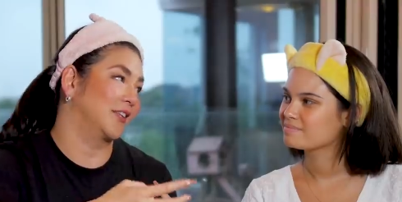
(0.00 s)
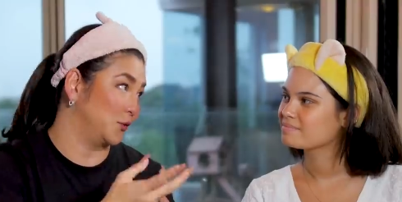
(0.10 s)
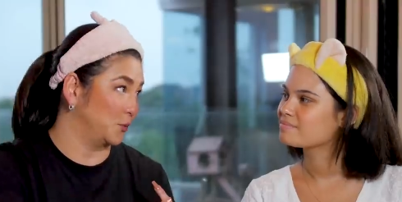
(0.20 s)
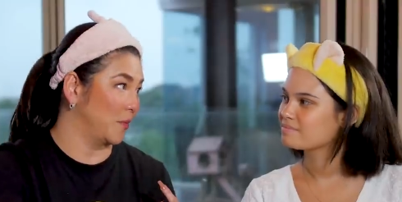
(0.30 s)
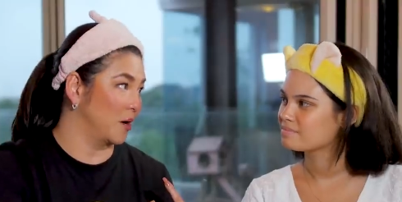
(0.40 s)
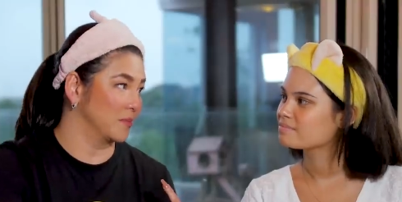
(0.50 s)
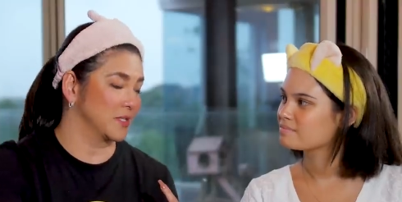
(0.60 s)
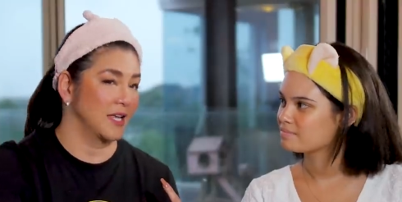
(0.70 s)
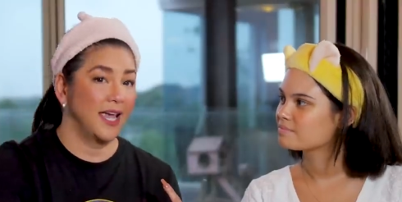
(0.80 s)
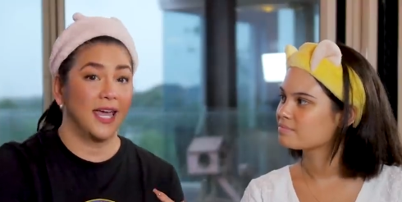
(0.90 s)
Speaker 1: and two
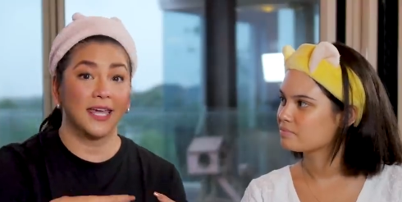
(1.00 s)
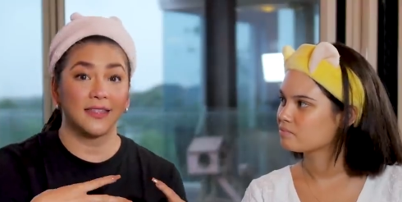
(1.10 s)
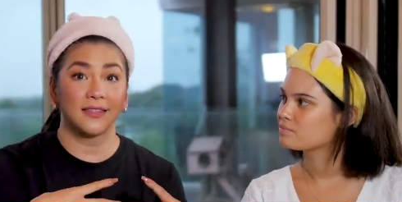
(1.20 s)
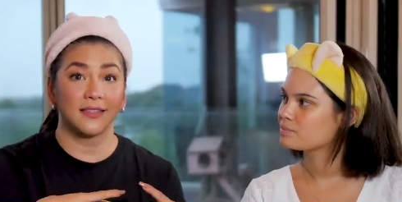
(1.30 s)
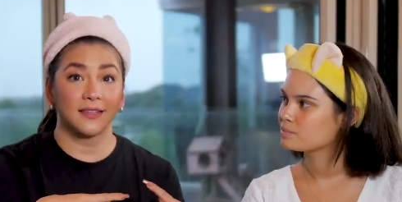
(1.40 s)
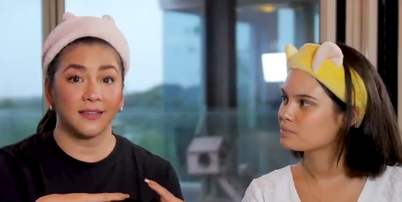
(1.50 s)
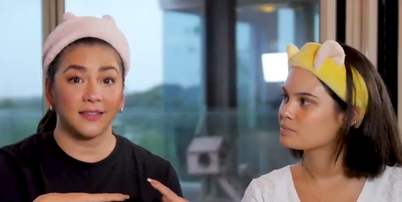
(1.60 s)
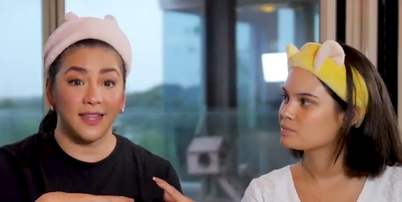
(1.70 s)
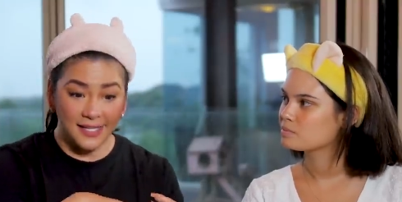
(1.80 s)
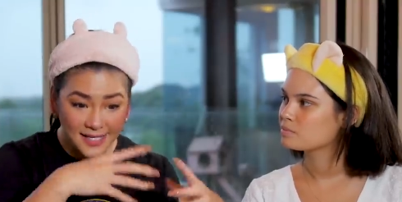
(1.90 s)
moms. And
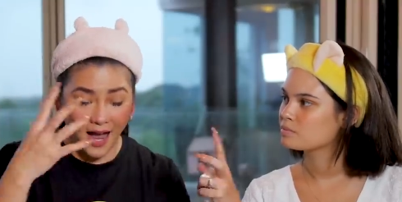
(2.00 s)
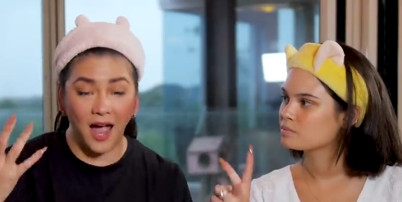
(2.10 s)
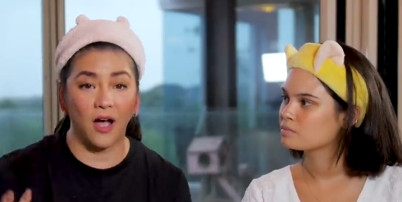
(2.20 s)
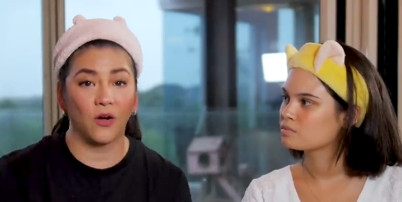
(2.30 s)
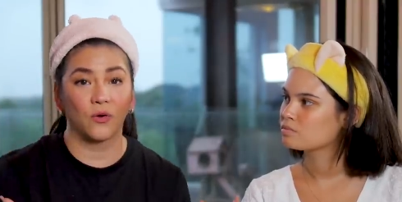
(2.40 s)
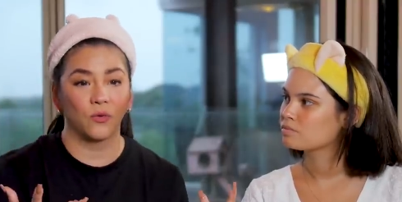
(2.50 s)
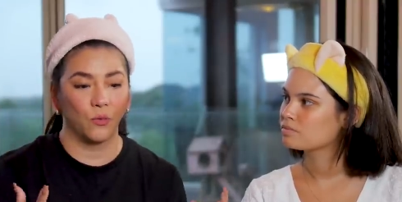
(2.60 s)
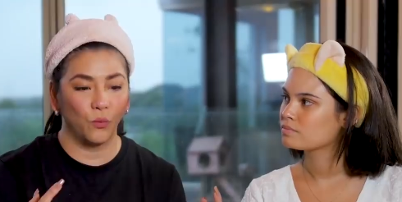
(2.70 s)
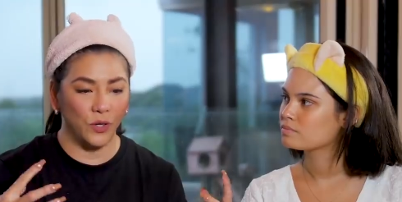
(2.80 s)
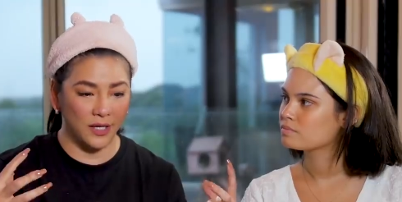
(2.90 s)
that's how
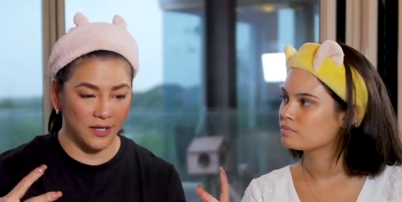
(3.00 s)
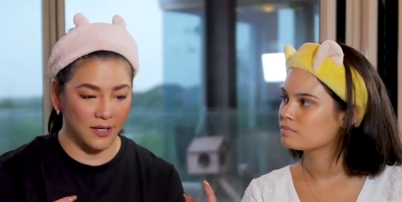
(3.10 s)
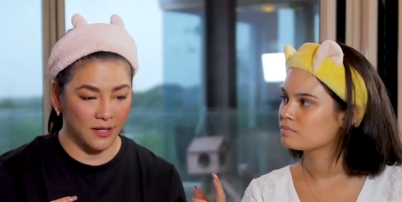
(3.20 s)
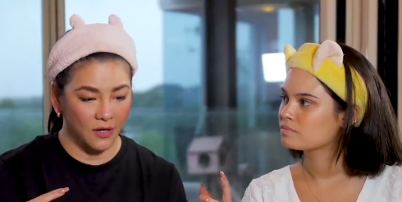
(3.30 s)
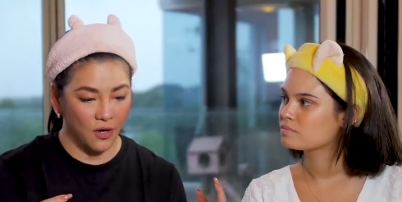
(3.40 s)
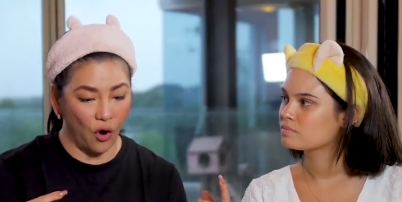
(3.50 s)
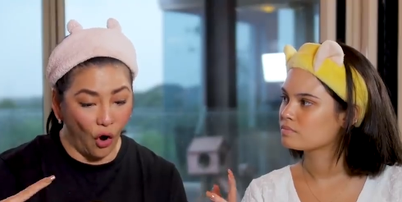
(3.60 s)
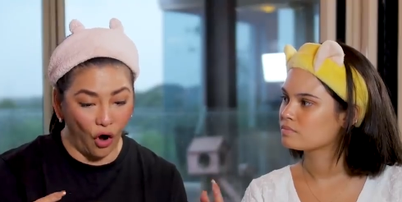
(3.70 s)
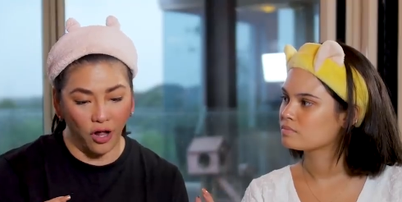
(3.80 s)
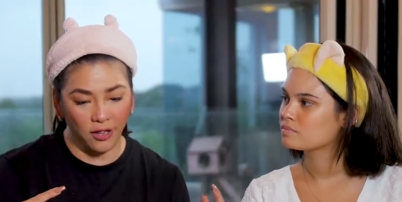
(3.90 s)
we
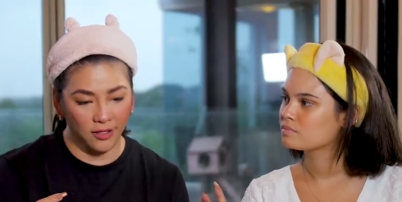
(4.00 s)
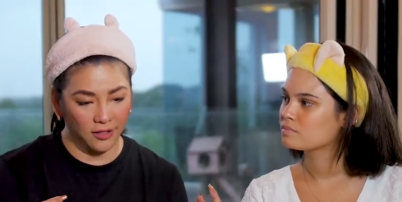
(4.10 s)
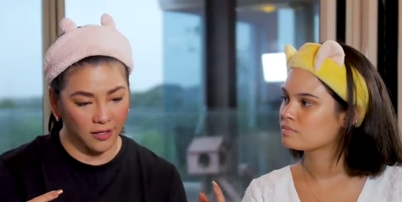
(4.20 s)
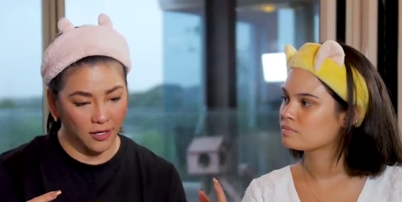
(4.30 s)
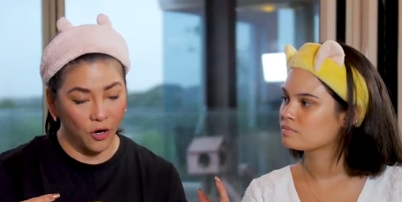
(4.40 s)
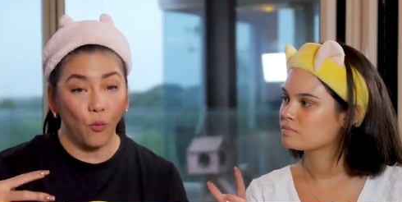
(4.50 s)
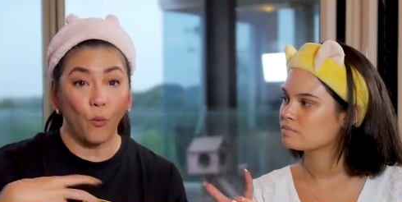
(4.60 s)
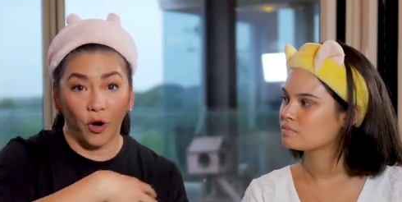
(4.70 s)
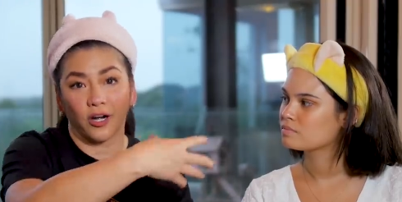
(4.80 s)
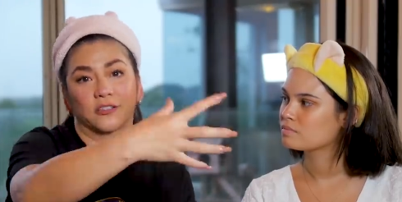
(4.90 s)
all
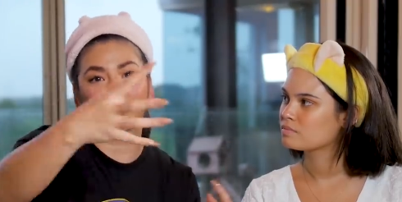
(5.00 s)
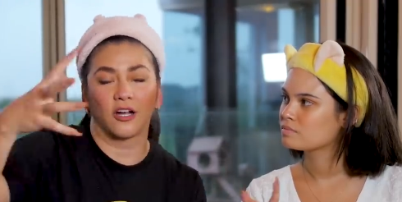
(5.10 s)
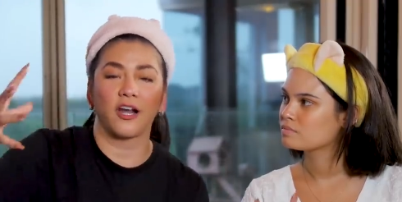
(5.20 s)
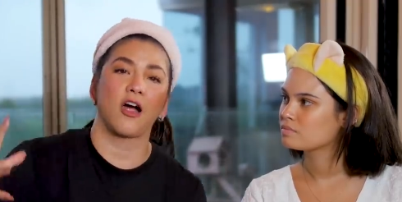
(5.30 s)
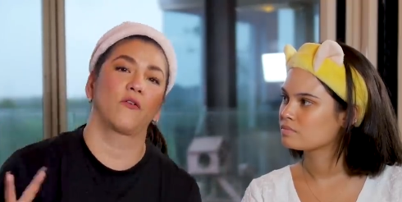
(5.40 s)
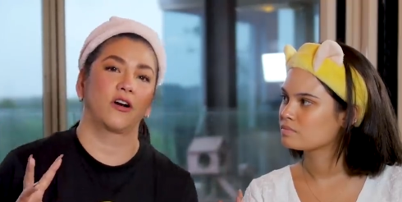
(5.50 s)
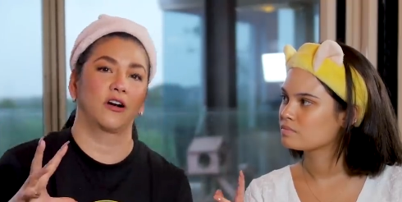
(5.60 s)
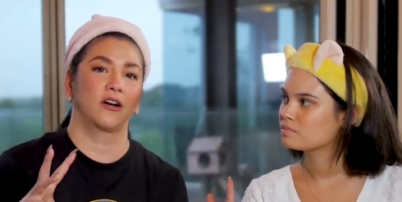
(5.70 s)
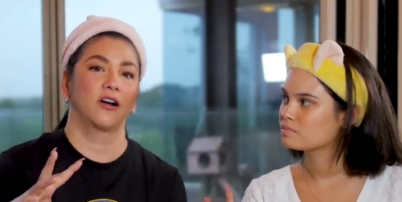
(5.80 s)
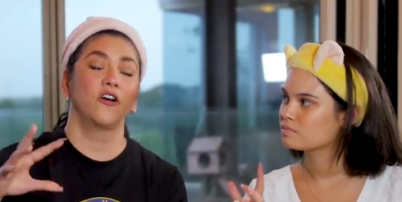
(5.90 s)
worked on
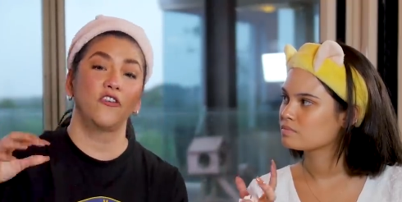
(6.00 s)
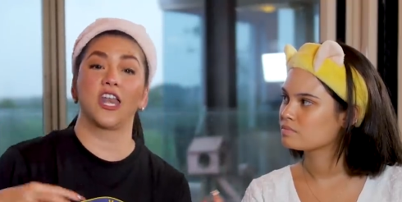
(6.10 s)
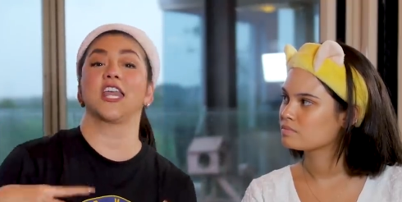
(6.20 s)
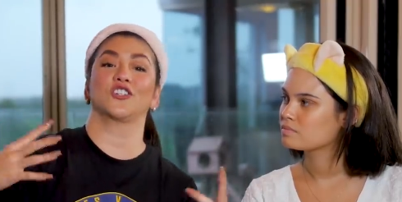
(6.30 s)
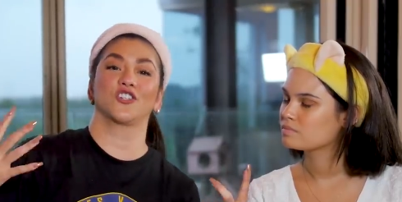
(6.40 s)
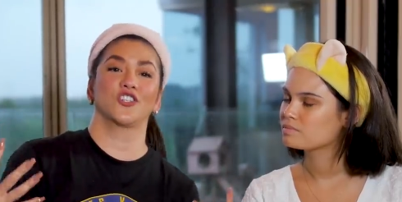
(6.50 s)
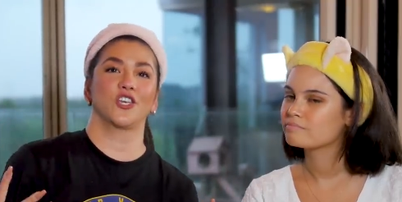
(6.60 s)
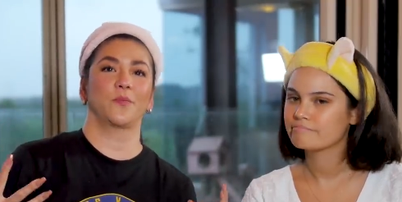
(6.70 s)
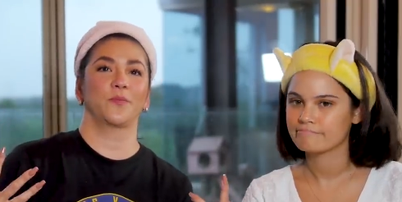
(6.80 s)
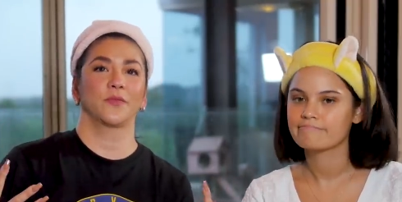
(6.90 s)
our
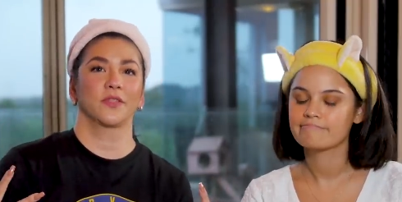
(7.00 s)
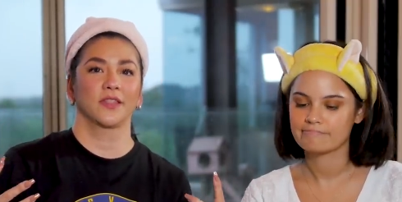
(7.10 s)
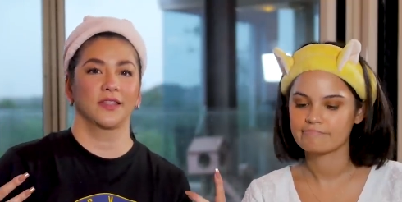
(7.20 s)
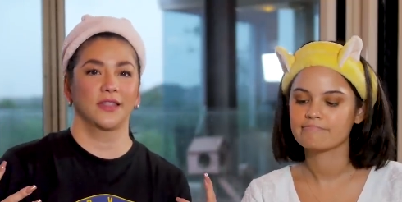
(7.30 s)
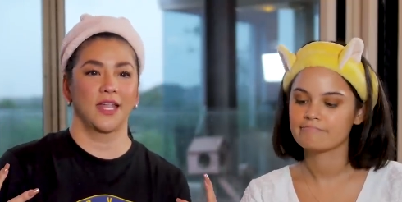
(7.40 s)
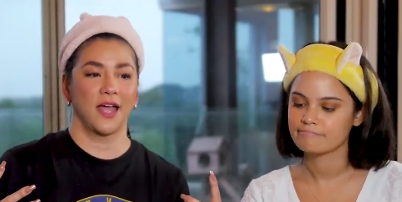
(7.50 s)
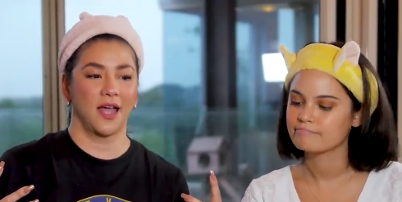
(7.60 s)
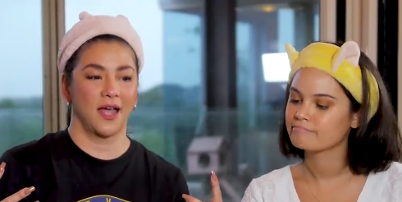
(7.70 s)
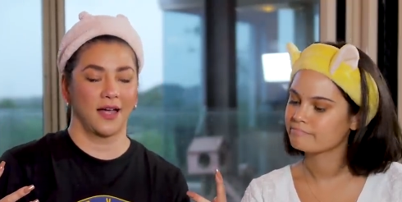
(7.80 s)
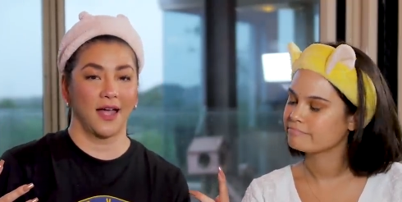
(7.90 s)
relationship.
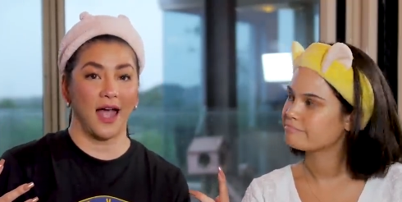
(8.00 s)
Na